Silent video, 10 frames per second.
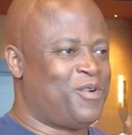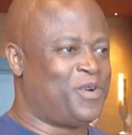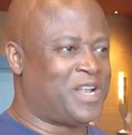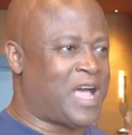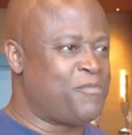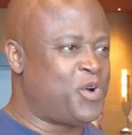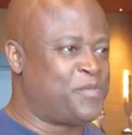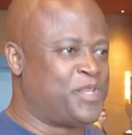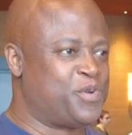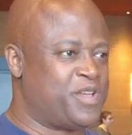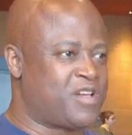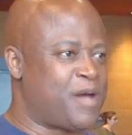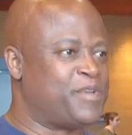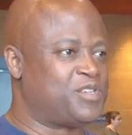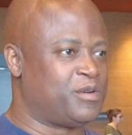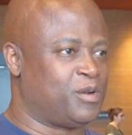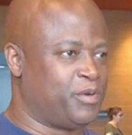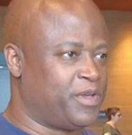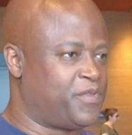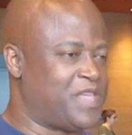Well, I'm going to be doing commentary
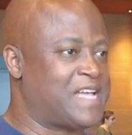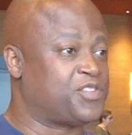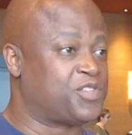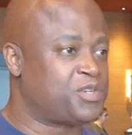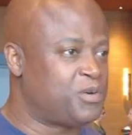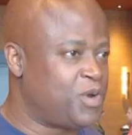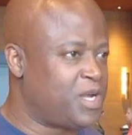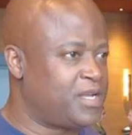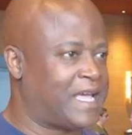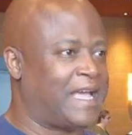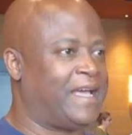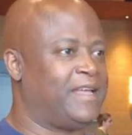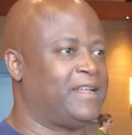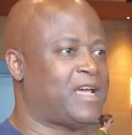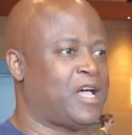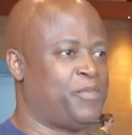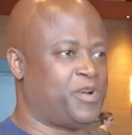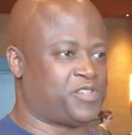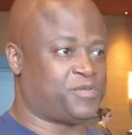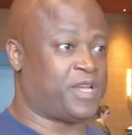with Yasser Sirwan and
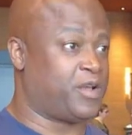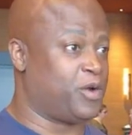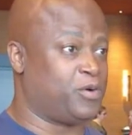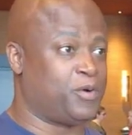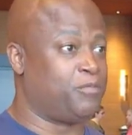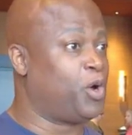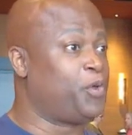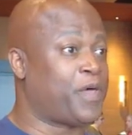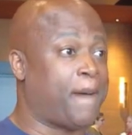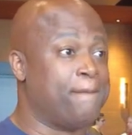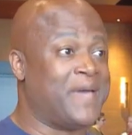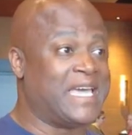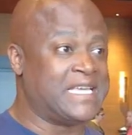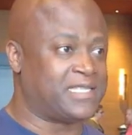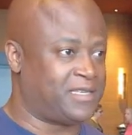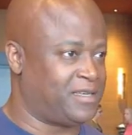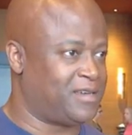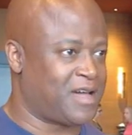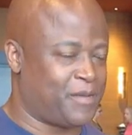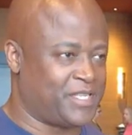Almira Shevchenko, both
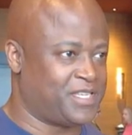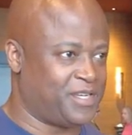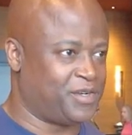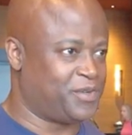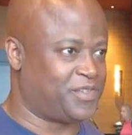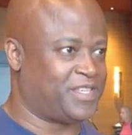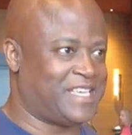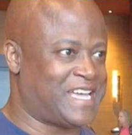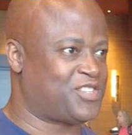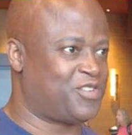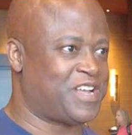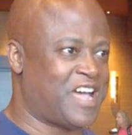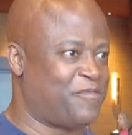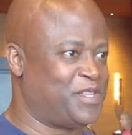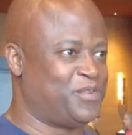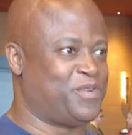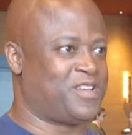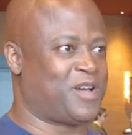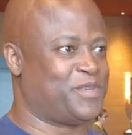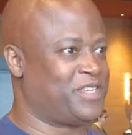amazing commentators. Yasser and I have been
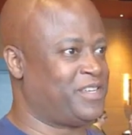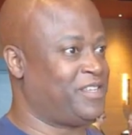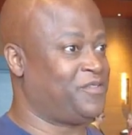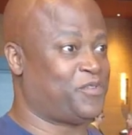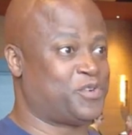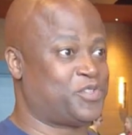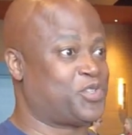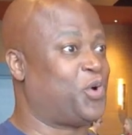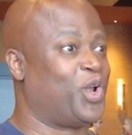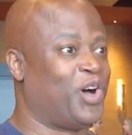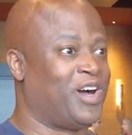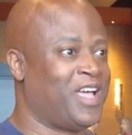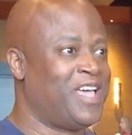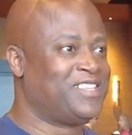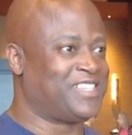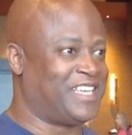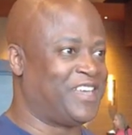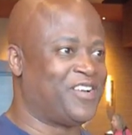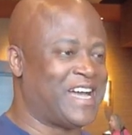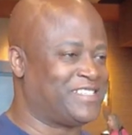doing commentating for so long
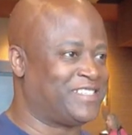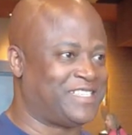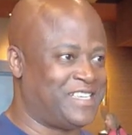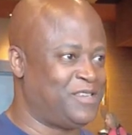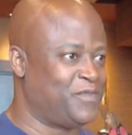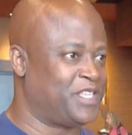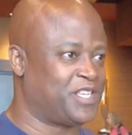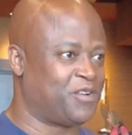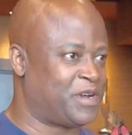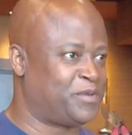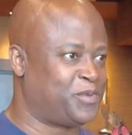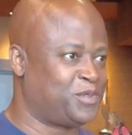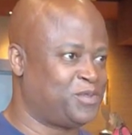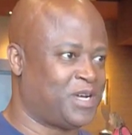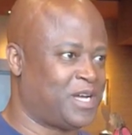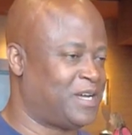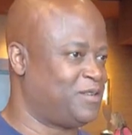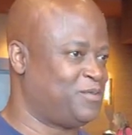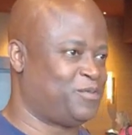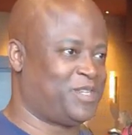together as a team. It's incredible.
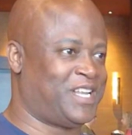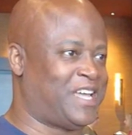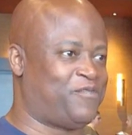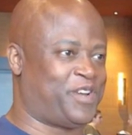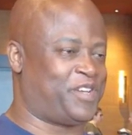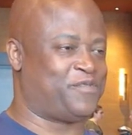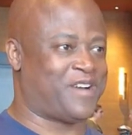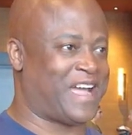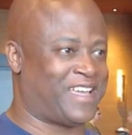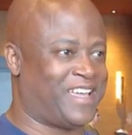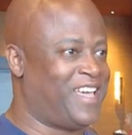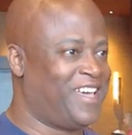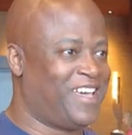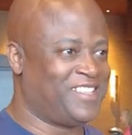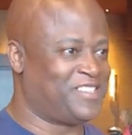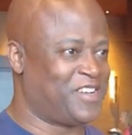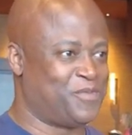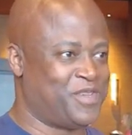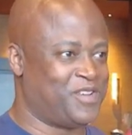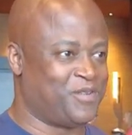We're like freaking frack. It's going
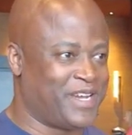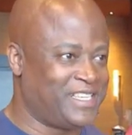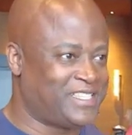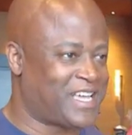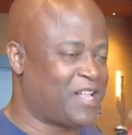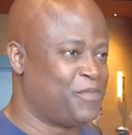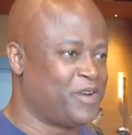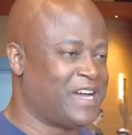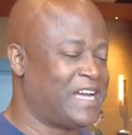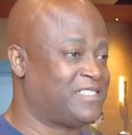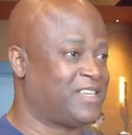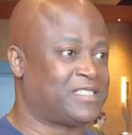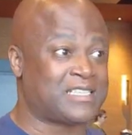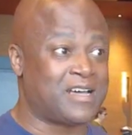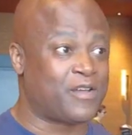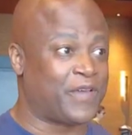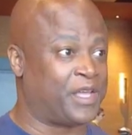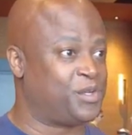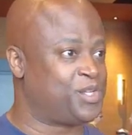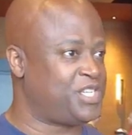to be great. Almira has a ton of
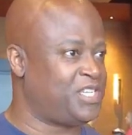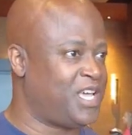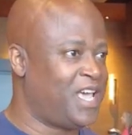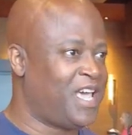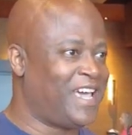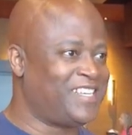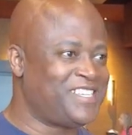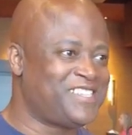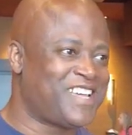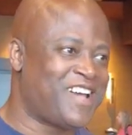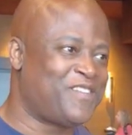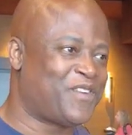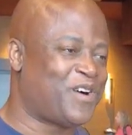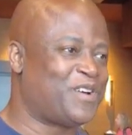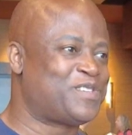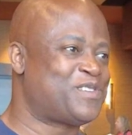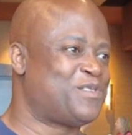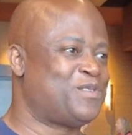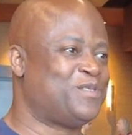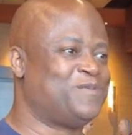energy, and she's kind of
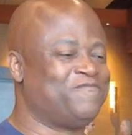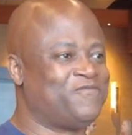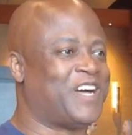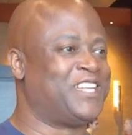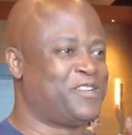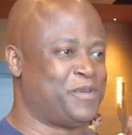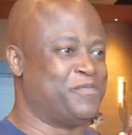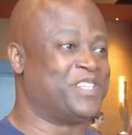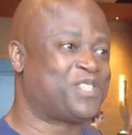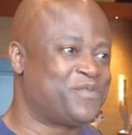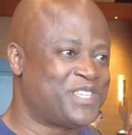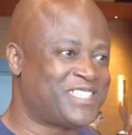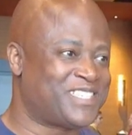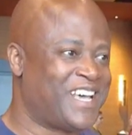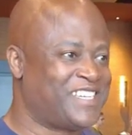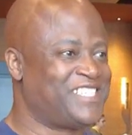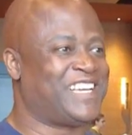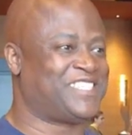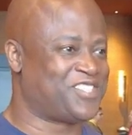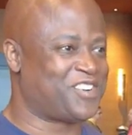also a little bit mischievous. She
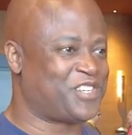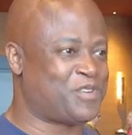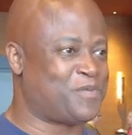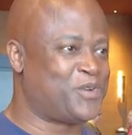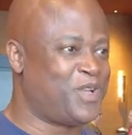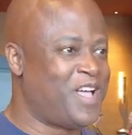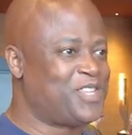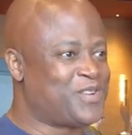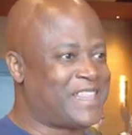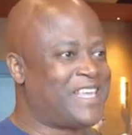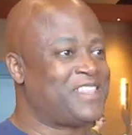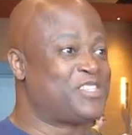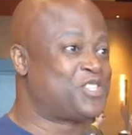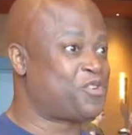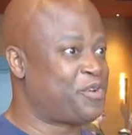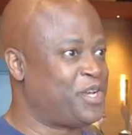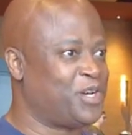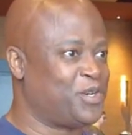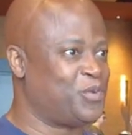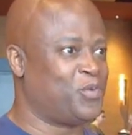likes to start trouble. So I think this
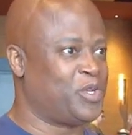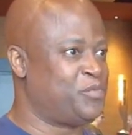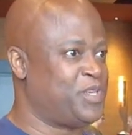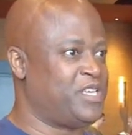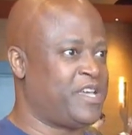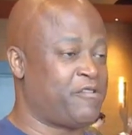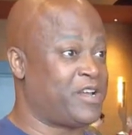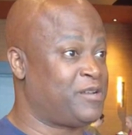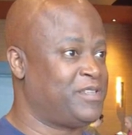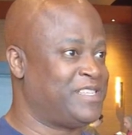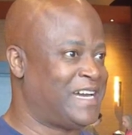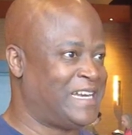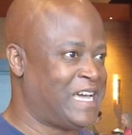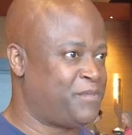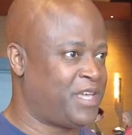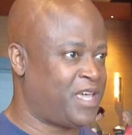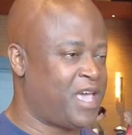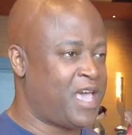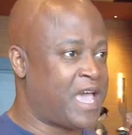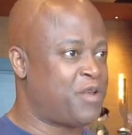trio will be incredibly dynamic,
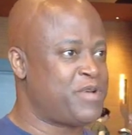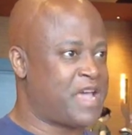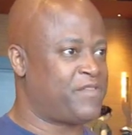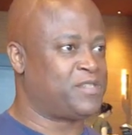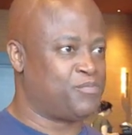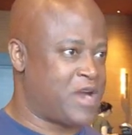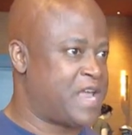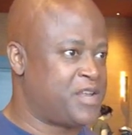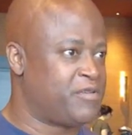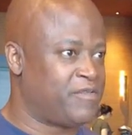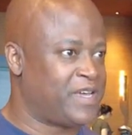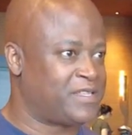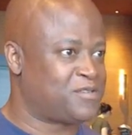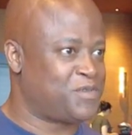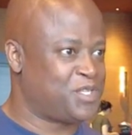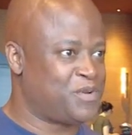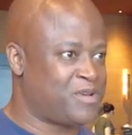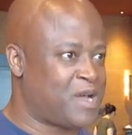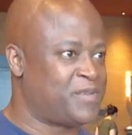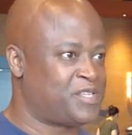and we have this brand new event to be
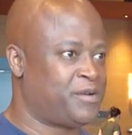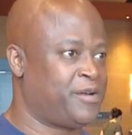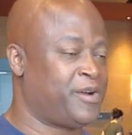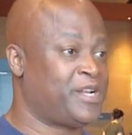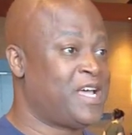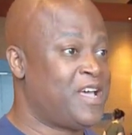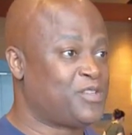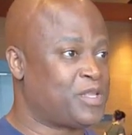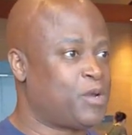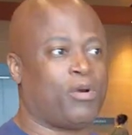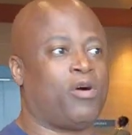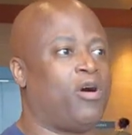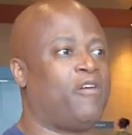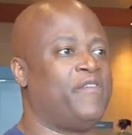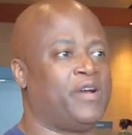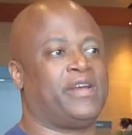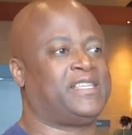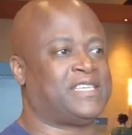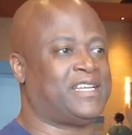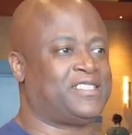doing commentary on. So I think we're all very
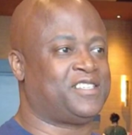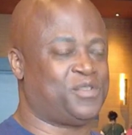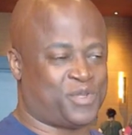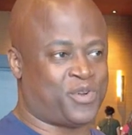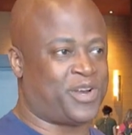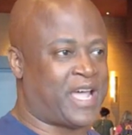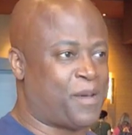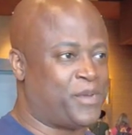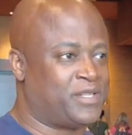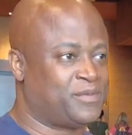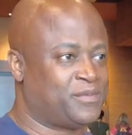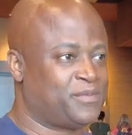excited to see what's going to happen.